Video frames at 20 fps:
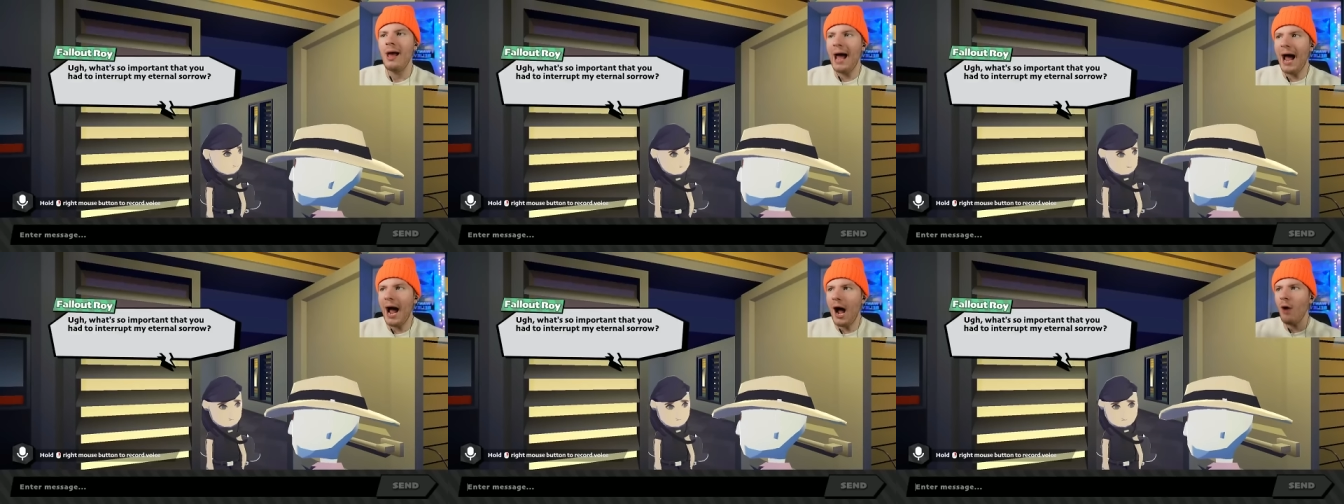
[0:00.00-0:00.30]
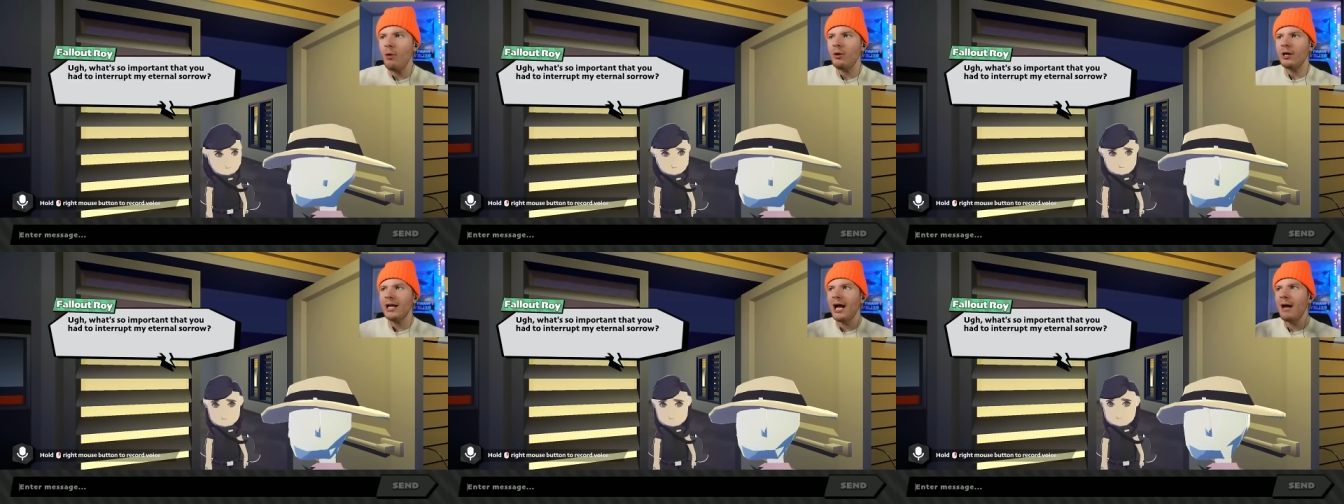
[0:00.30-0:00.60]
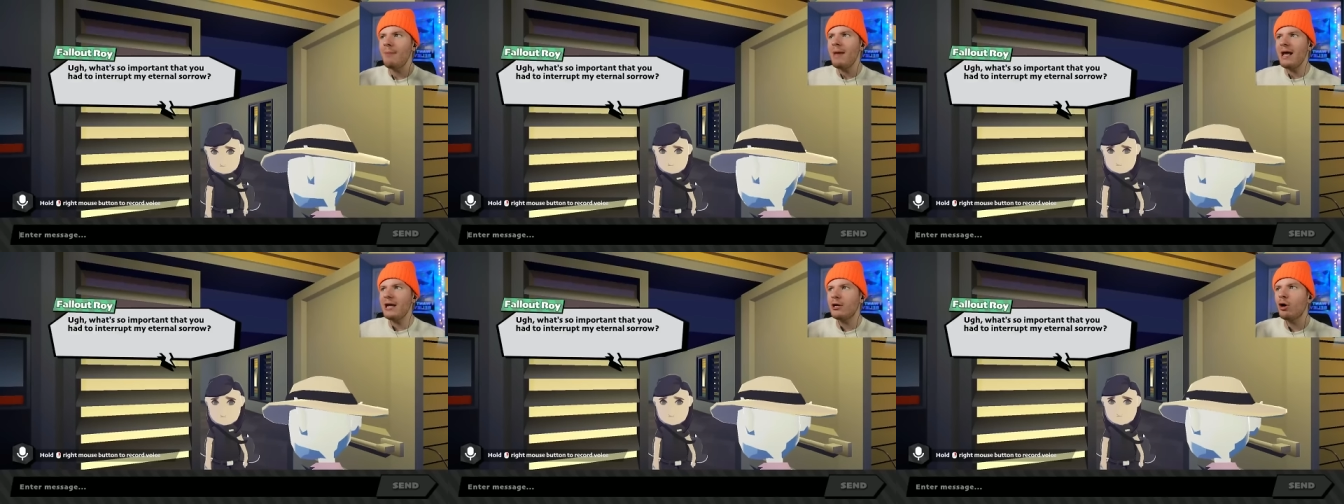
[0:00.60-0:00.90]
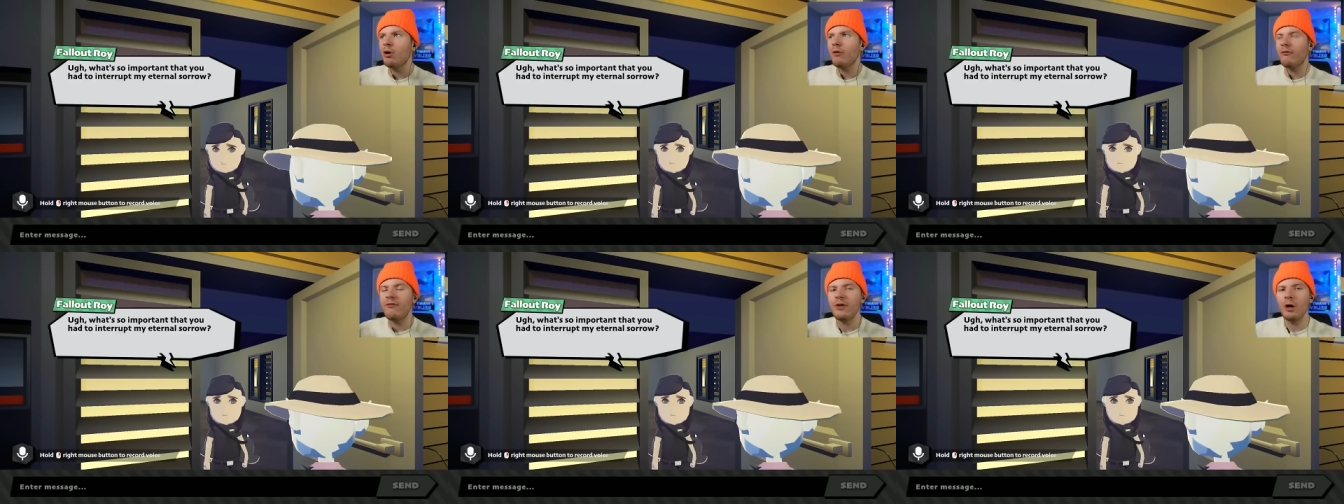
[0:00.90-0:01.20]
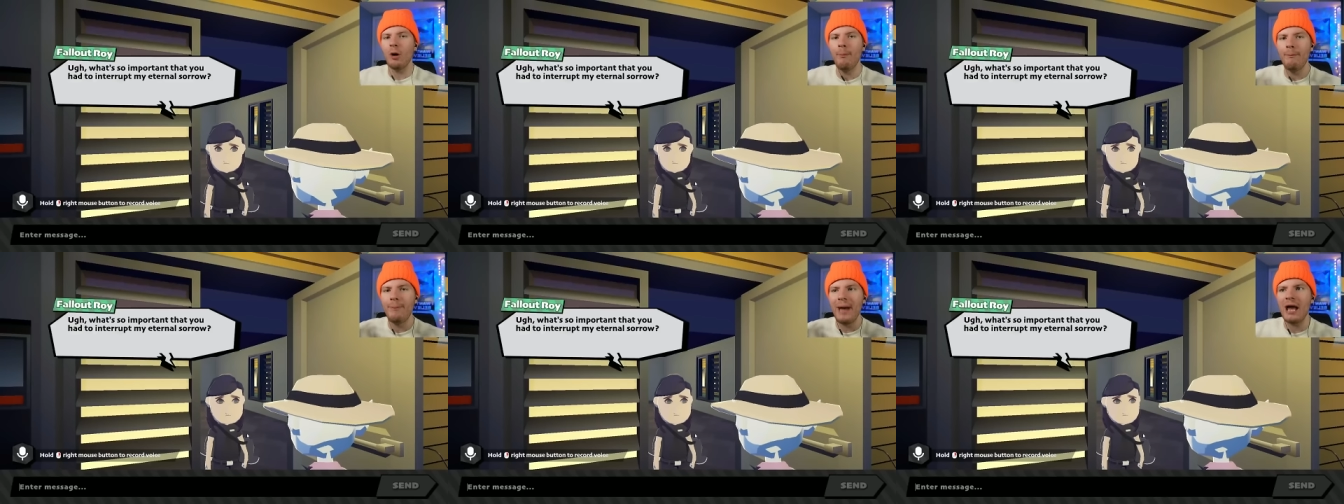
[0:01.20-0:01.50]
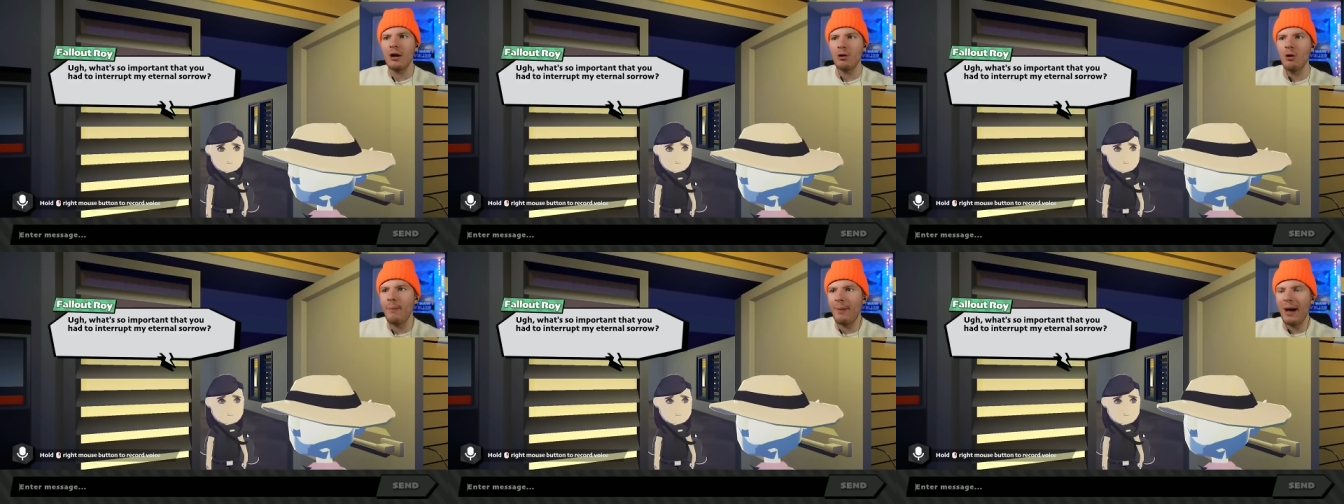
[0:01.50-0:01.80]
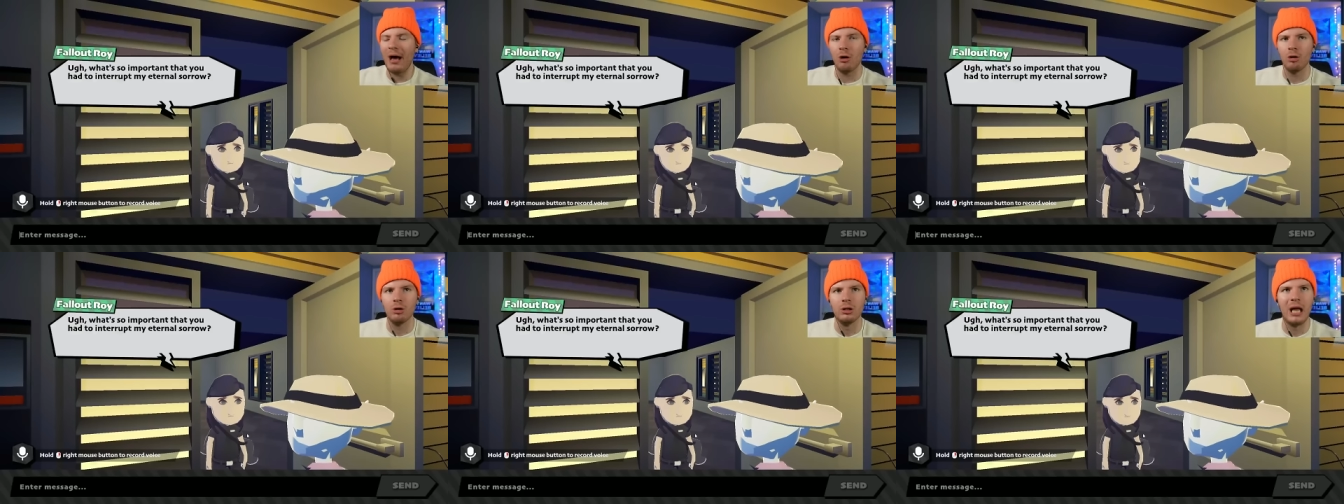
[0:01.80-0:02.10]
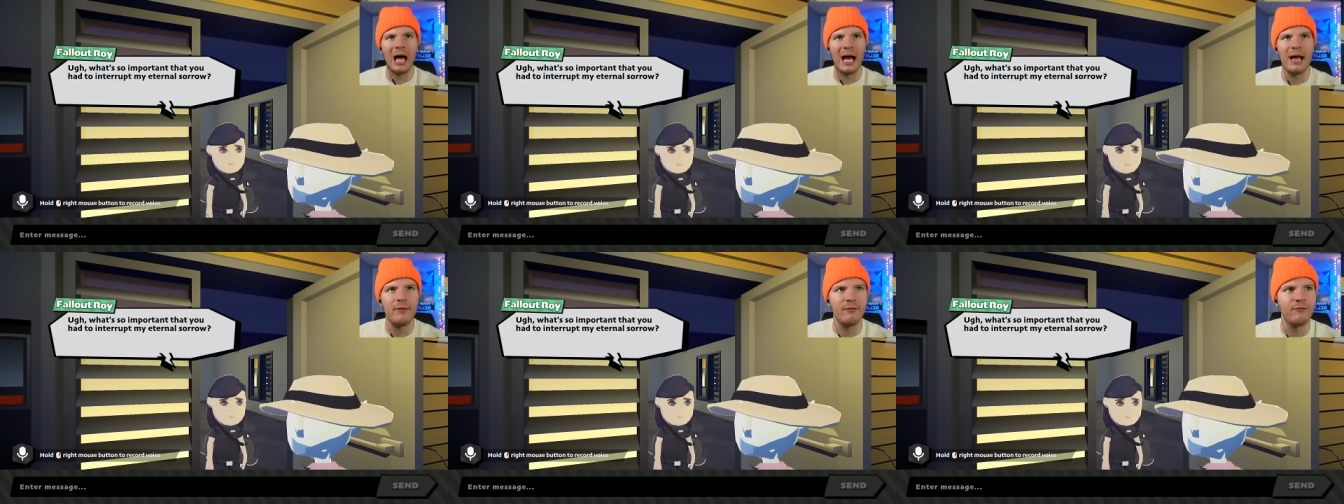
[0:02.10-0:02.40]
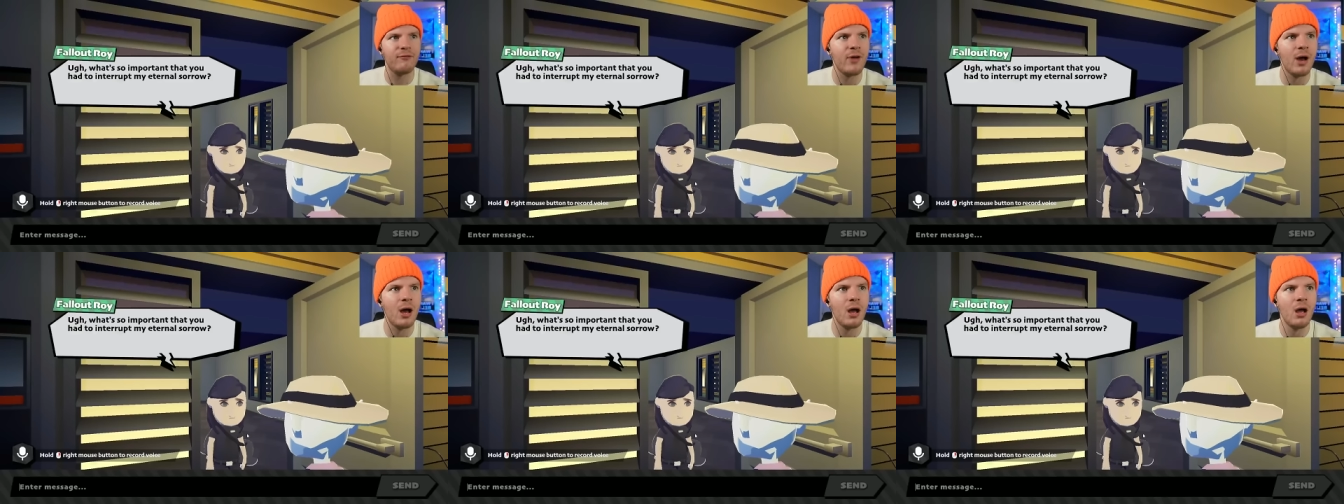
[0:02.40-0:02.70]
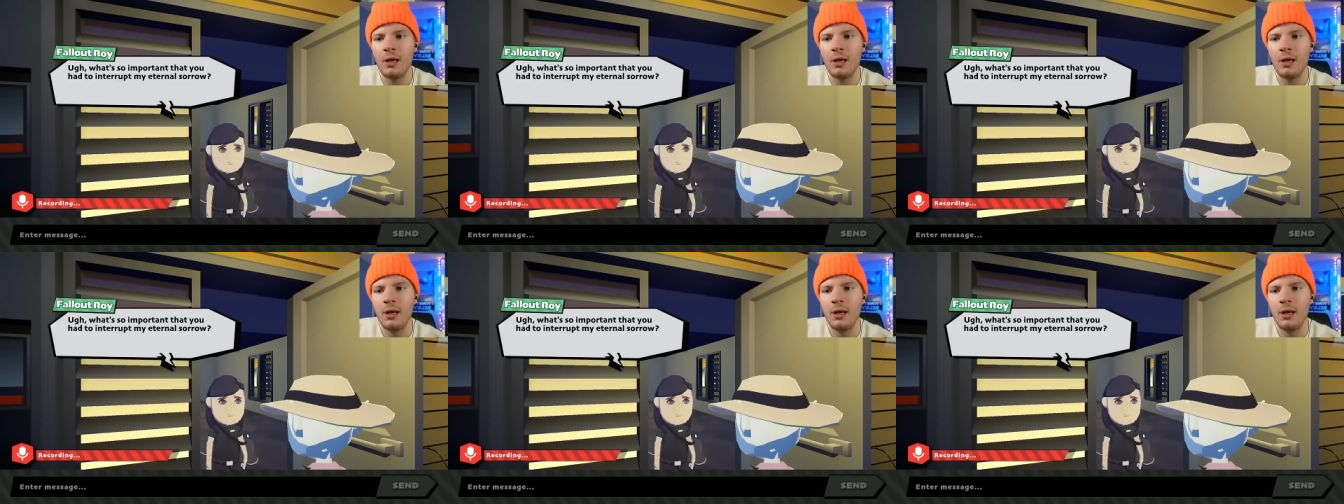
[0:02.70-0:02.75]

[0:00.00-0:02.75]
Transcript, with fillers: How can I make her feel better about her life?